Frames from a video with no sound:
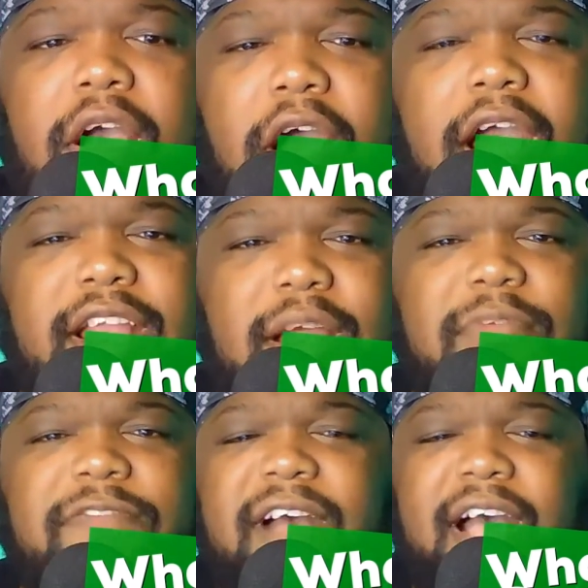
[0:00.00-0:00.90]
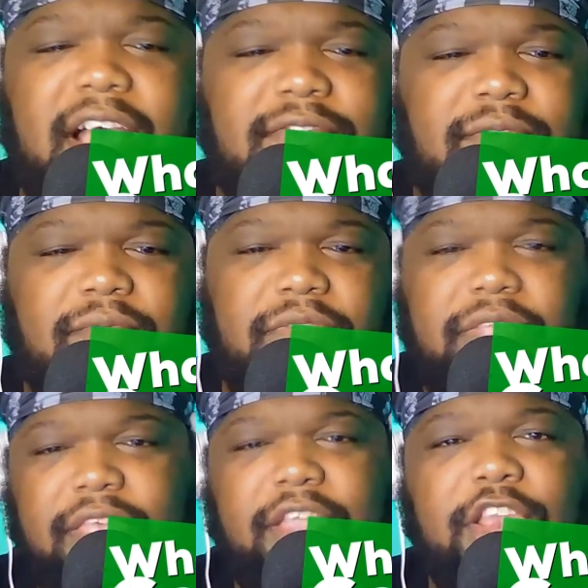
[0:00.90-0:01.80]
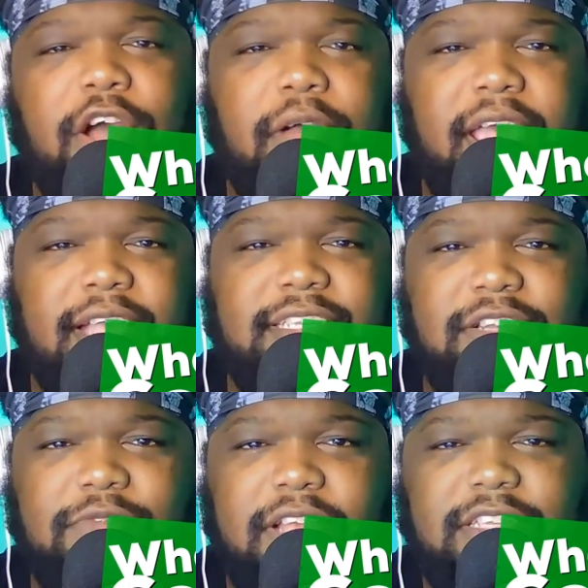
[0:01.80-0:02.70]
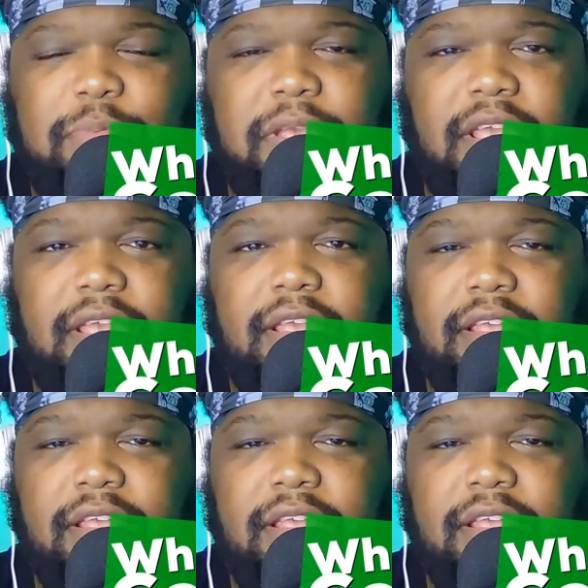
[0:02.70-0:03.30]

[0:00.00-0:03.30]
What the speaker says: All right, number 5, no eggs in the recipe.